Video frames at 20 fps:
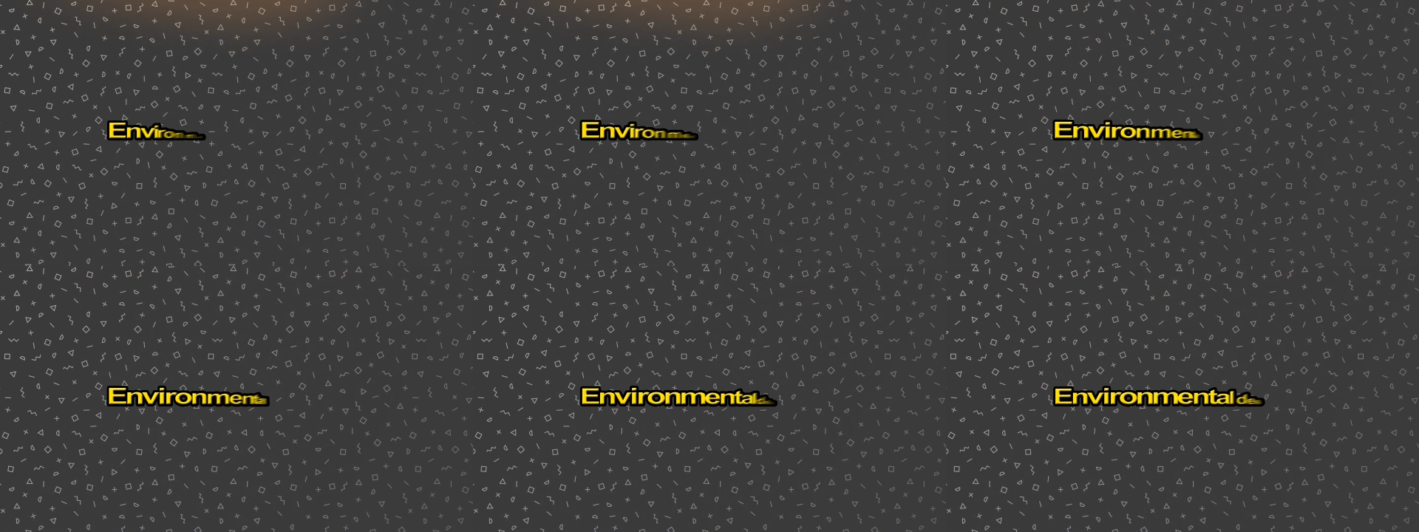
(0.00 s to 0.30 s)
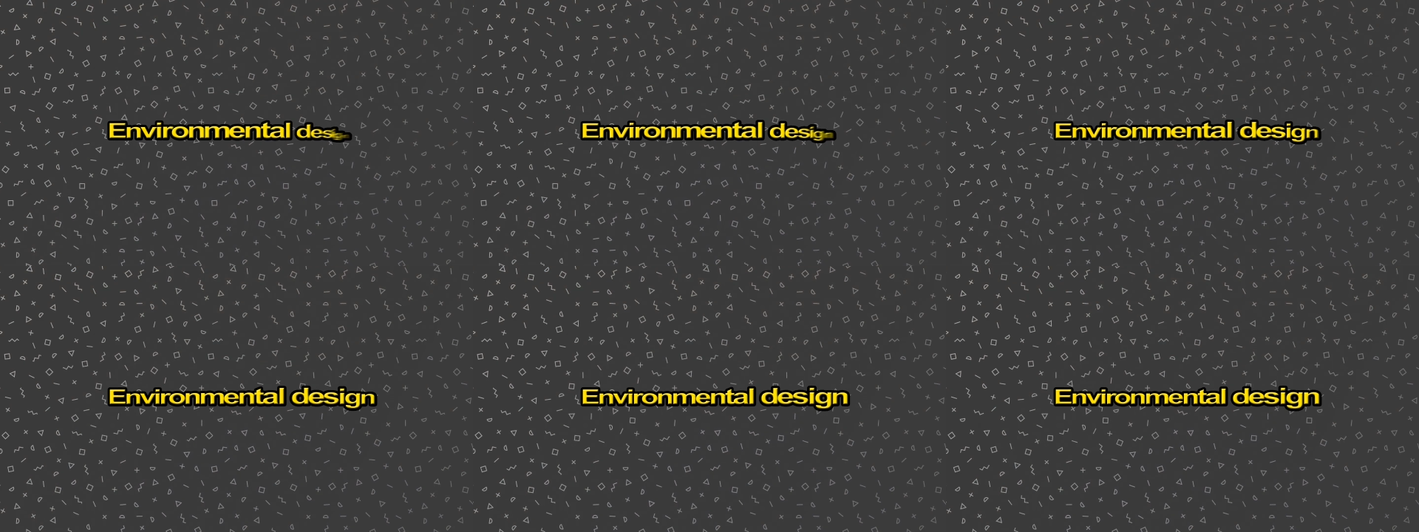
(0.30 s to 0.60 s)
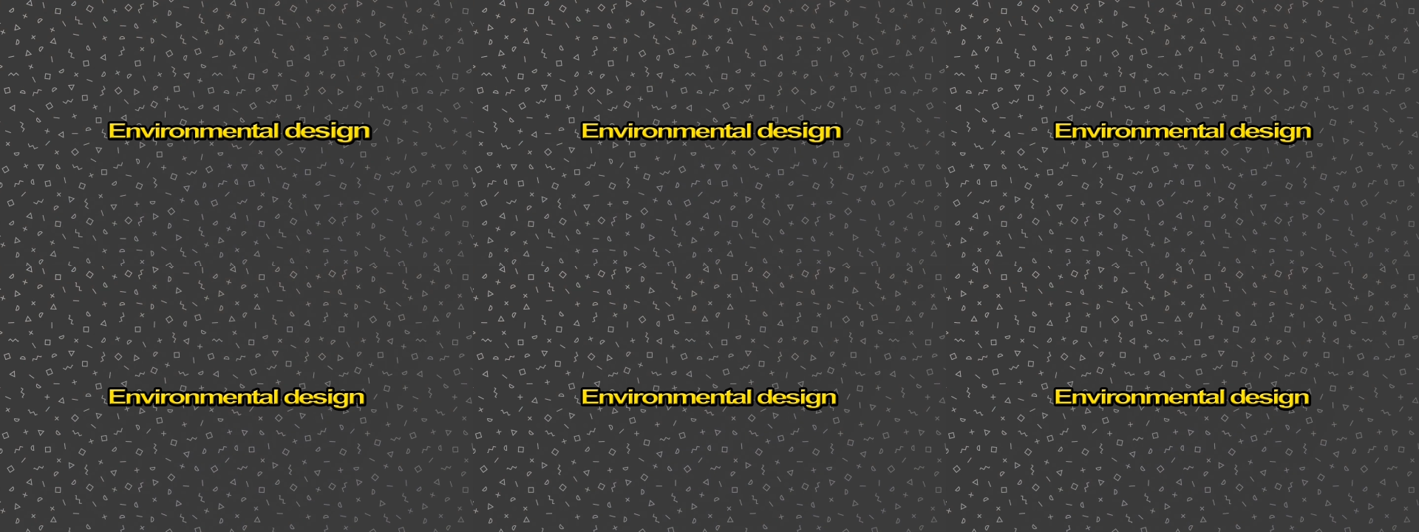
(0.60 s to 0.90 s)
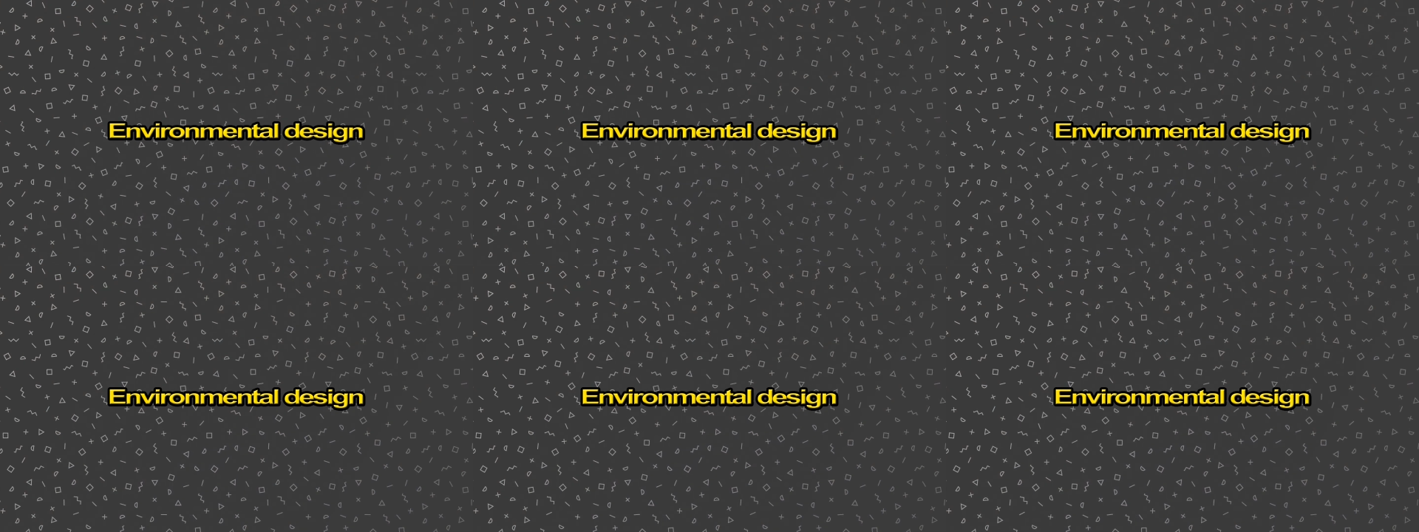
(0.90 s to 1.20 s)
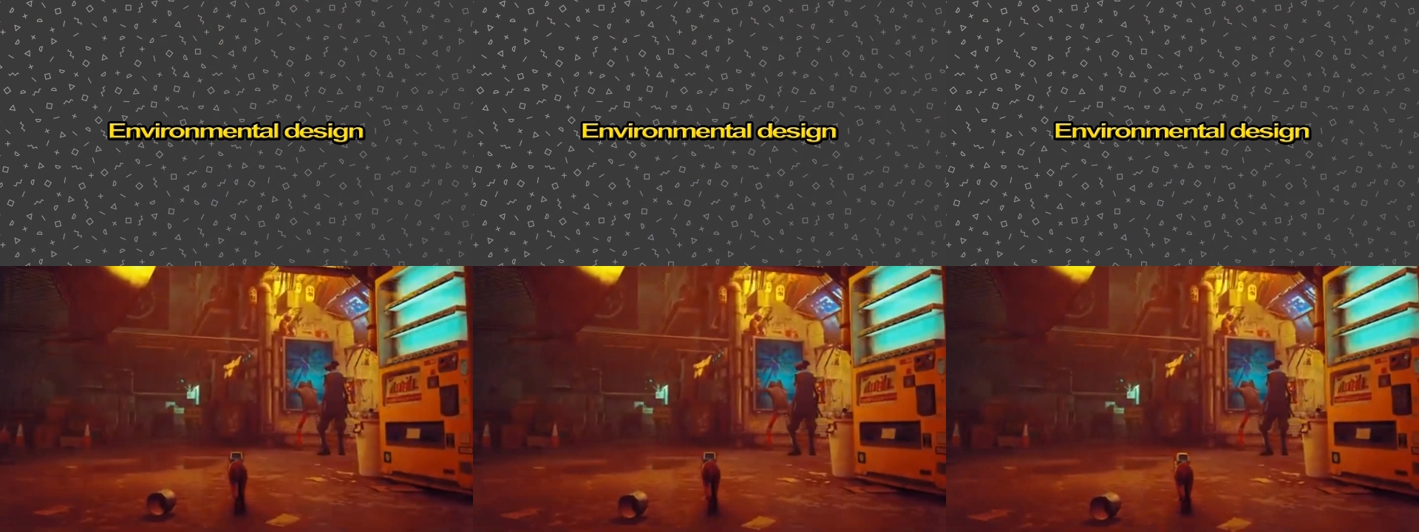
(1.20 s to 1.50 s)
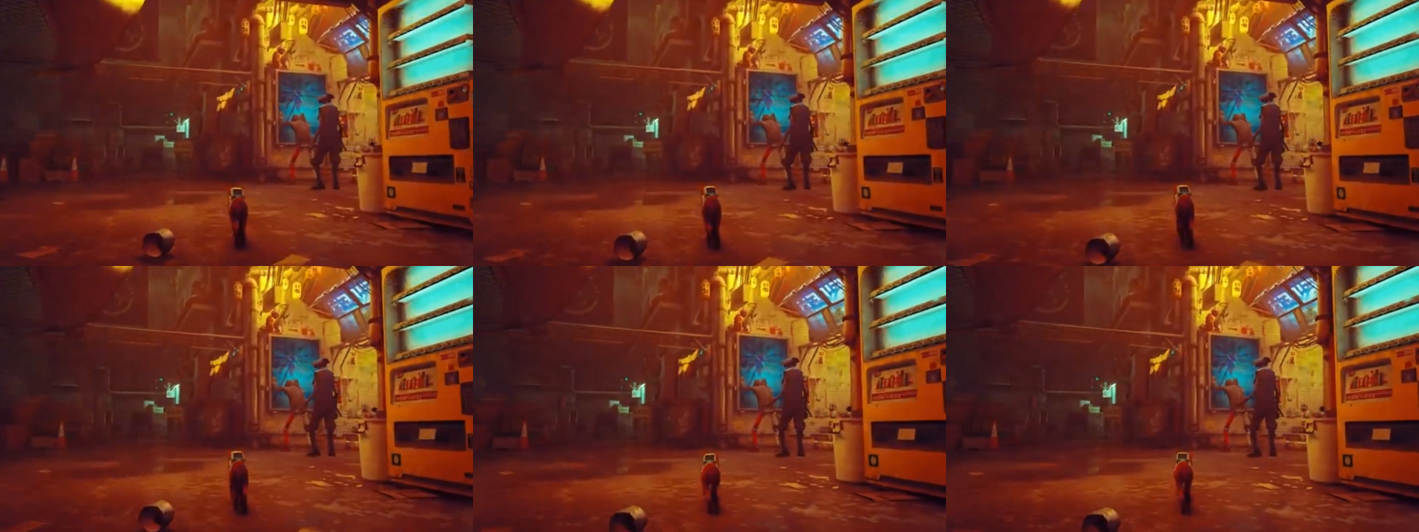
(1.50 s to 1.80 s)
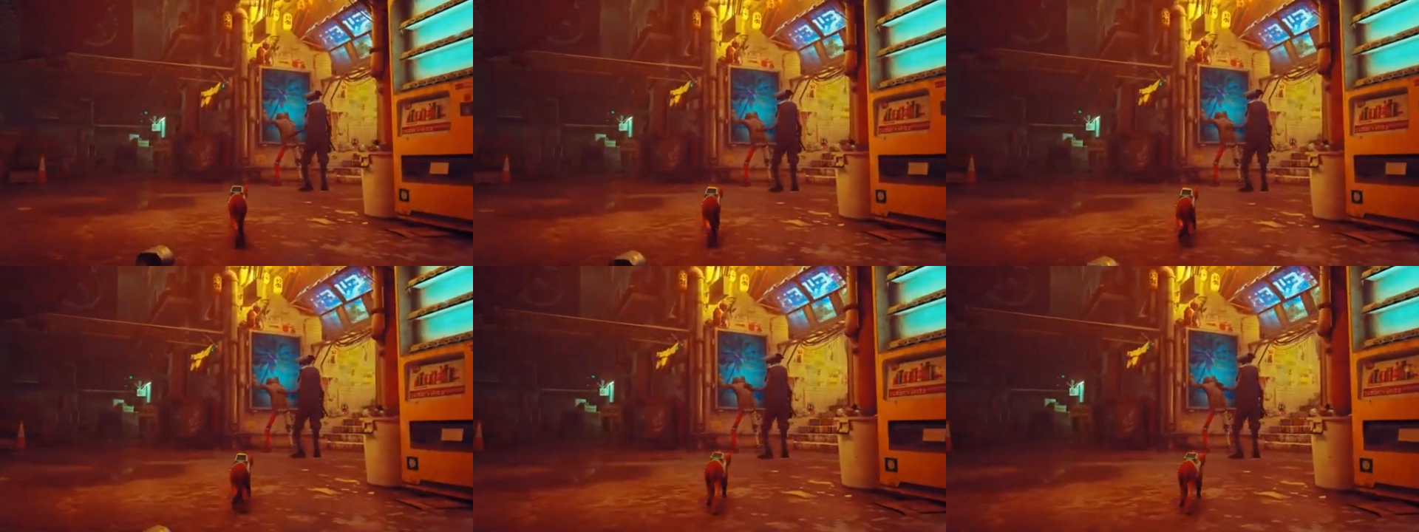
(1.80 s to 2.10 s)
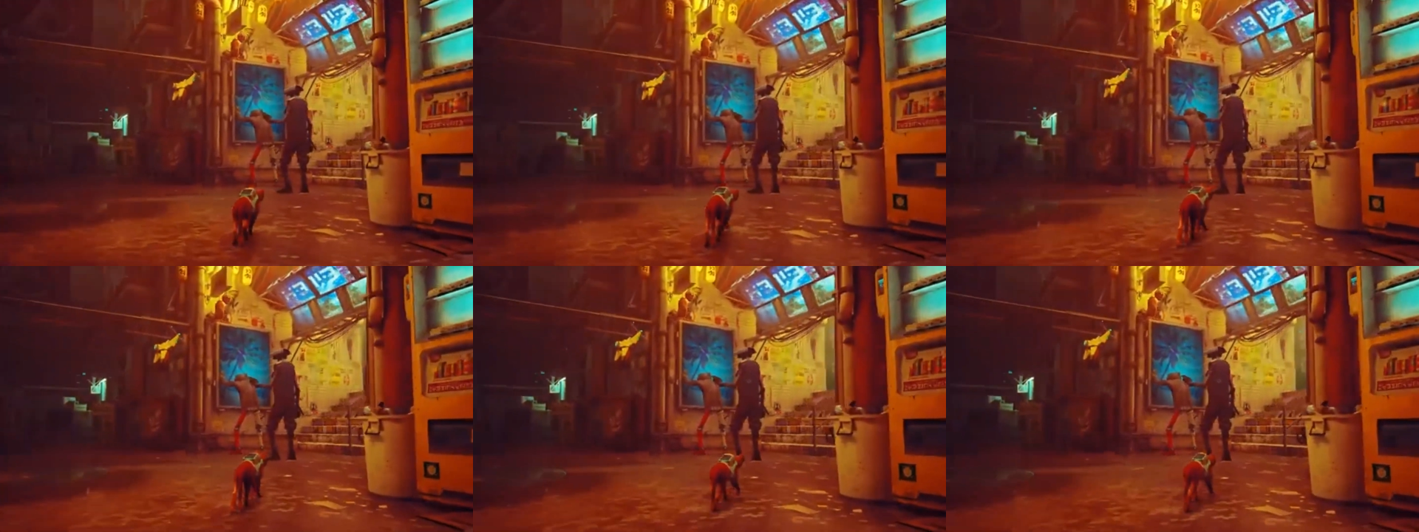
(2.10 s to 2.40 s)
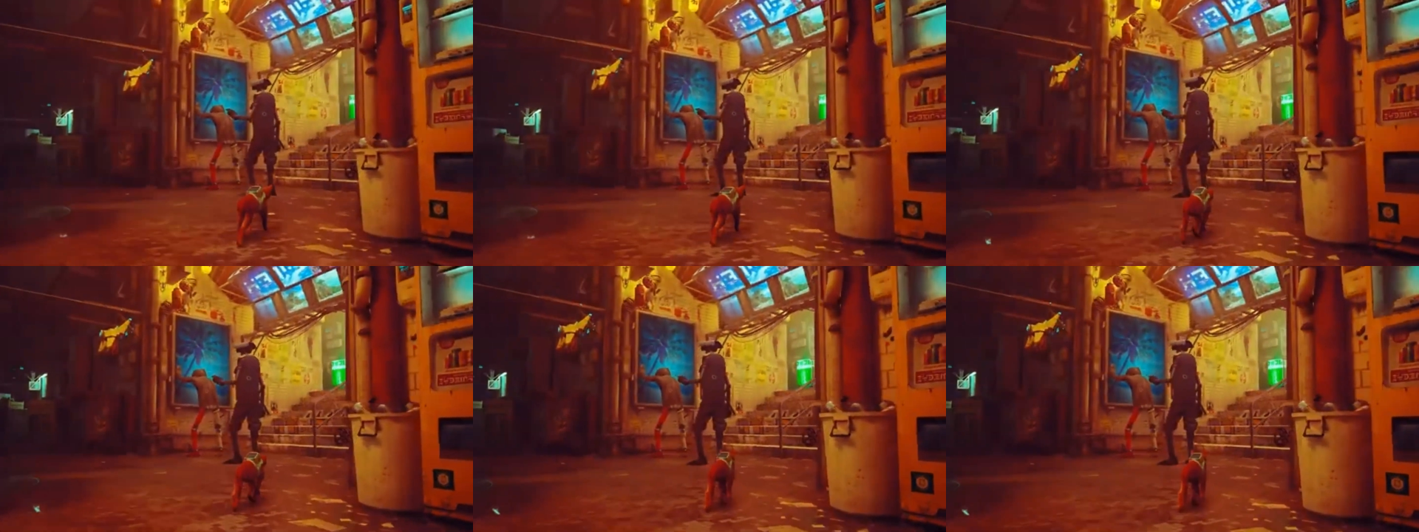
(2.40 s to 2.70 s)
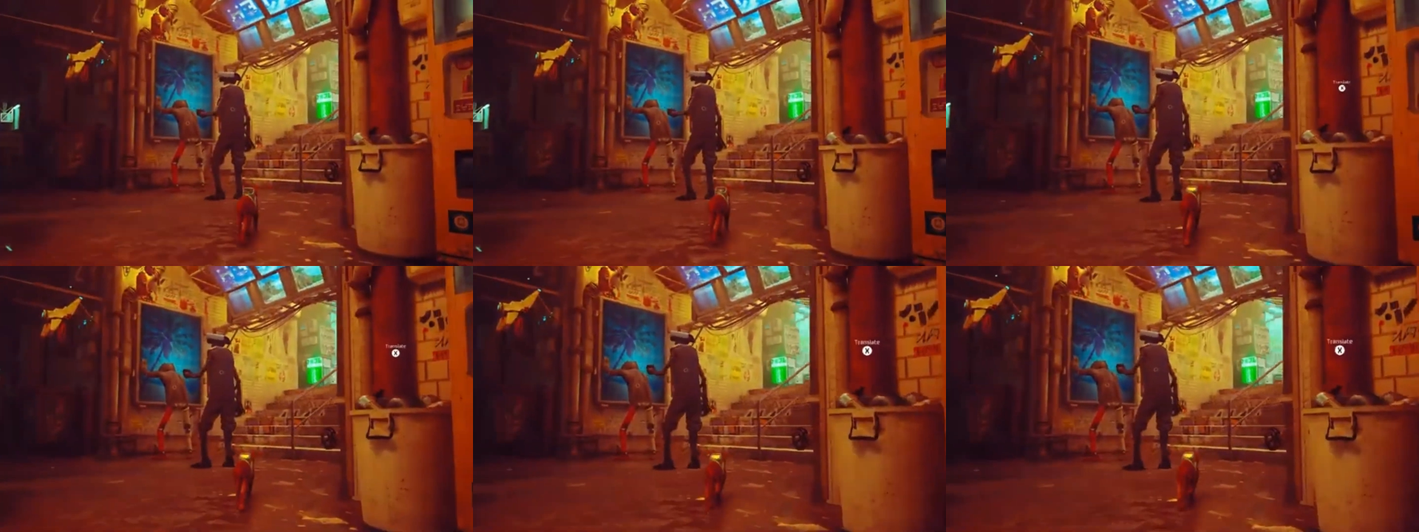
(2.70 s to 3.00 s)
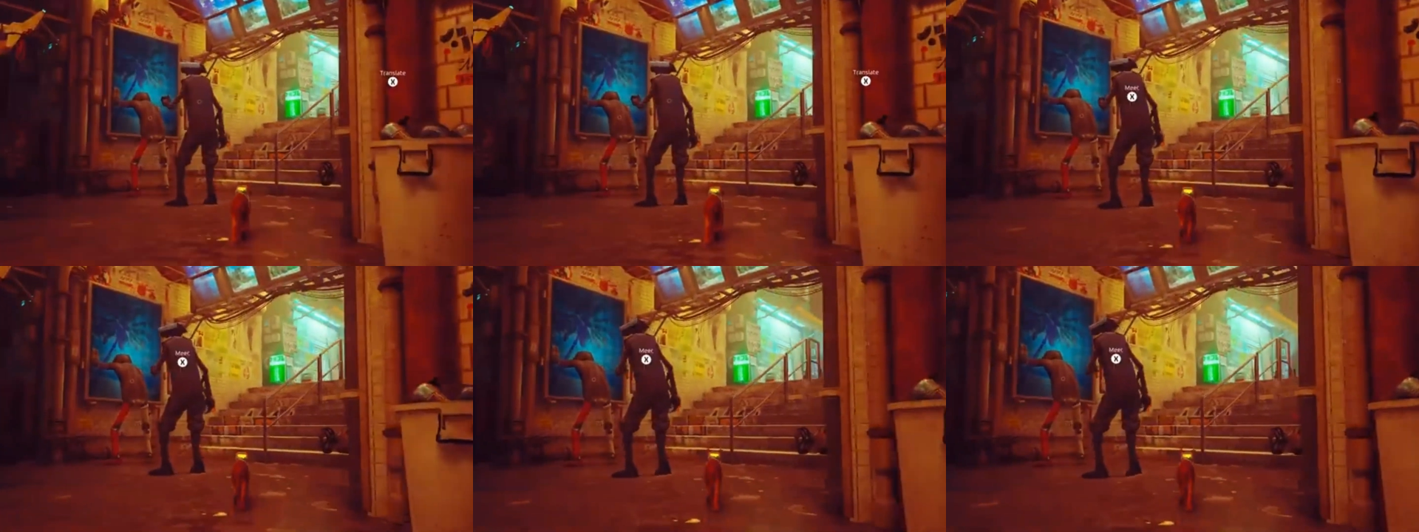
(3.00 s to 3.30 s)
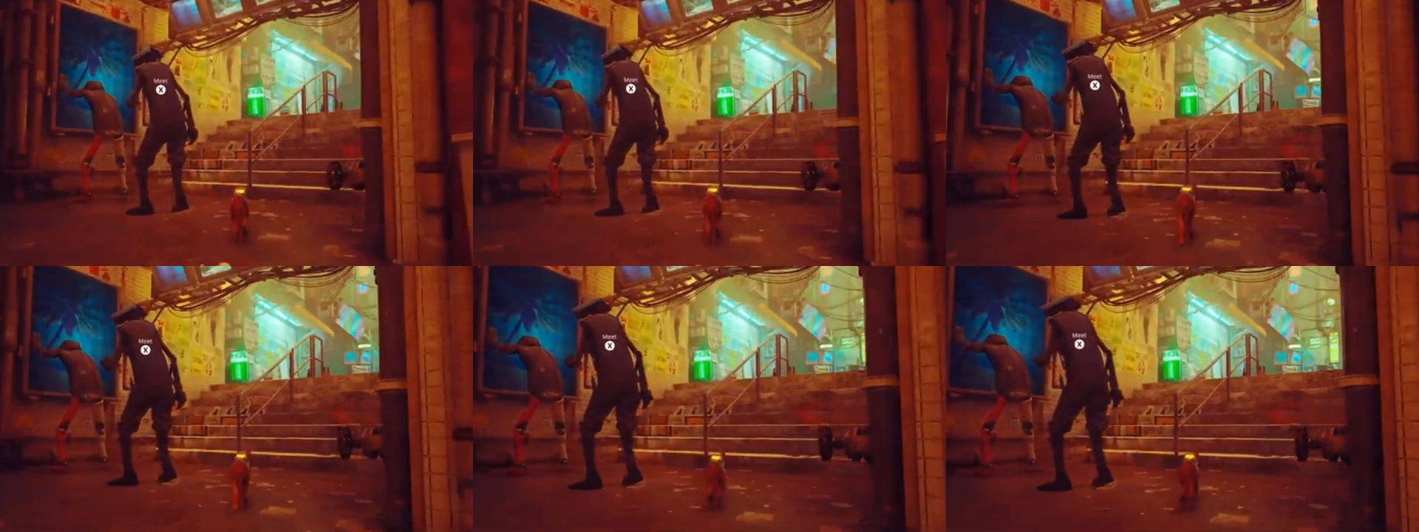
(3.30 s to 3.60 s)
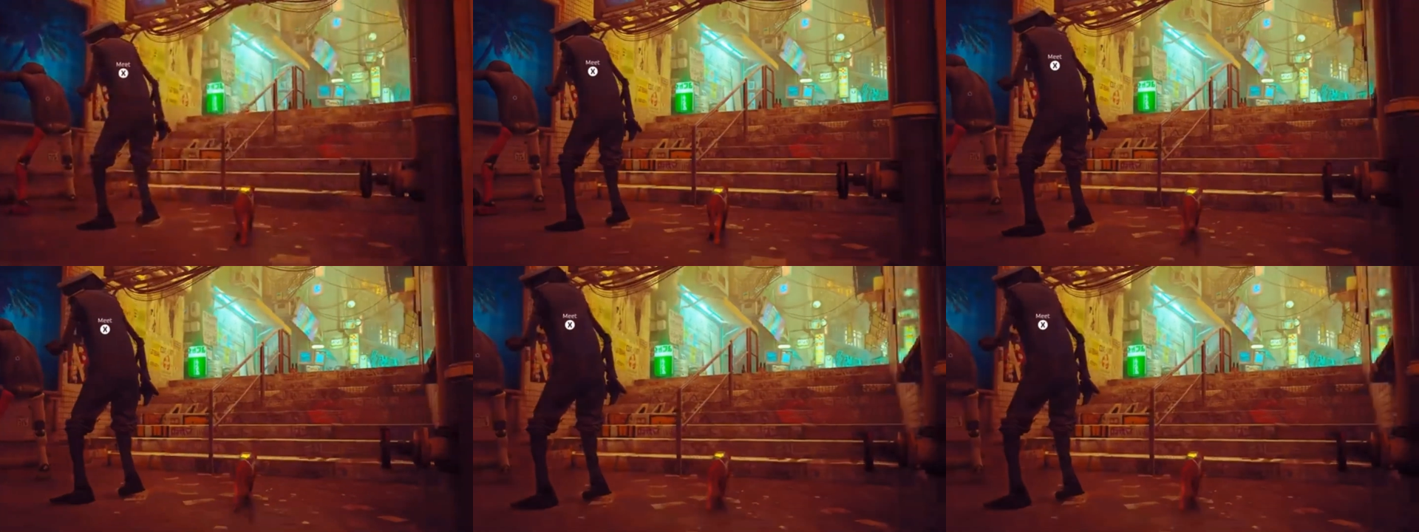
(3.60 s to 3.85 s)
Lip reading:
(no speaker visible)